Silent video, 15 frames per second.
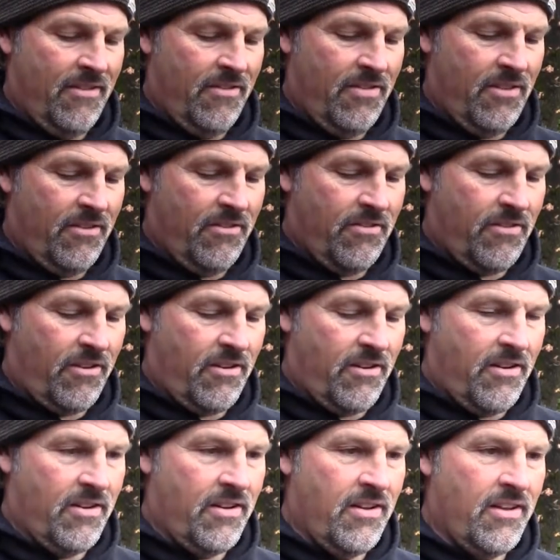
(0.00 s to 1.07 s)
So there's
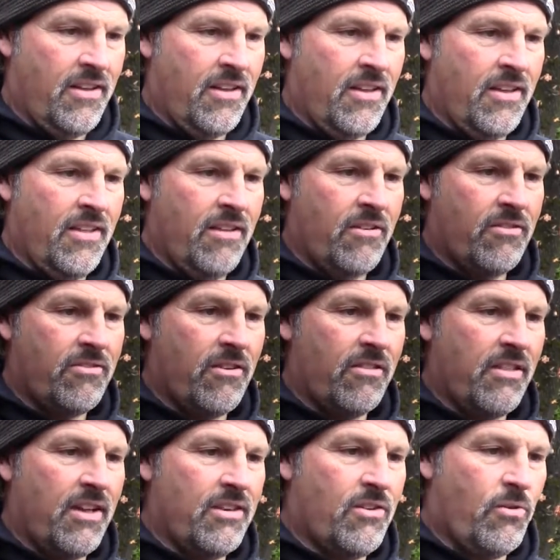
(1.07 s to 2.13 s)
our
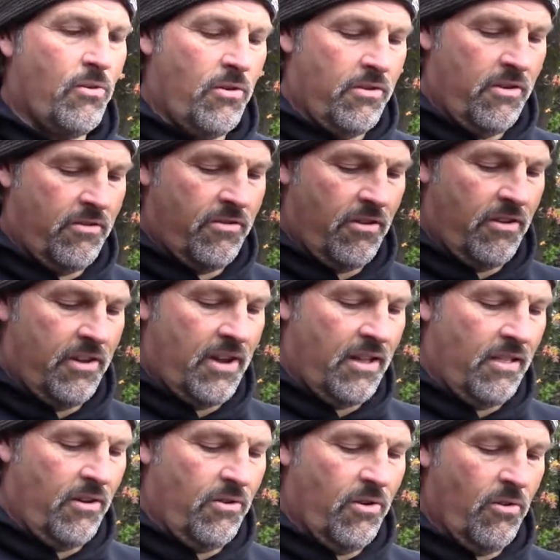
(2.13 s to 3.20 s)
Leadcore. There's our
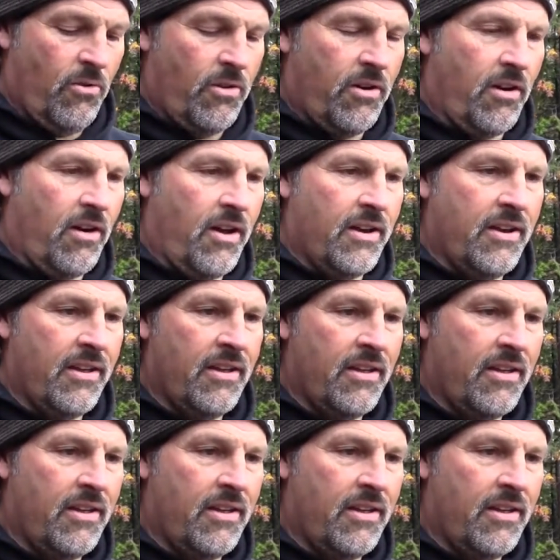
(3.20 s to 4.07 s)
yellow going on.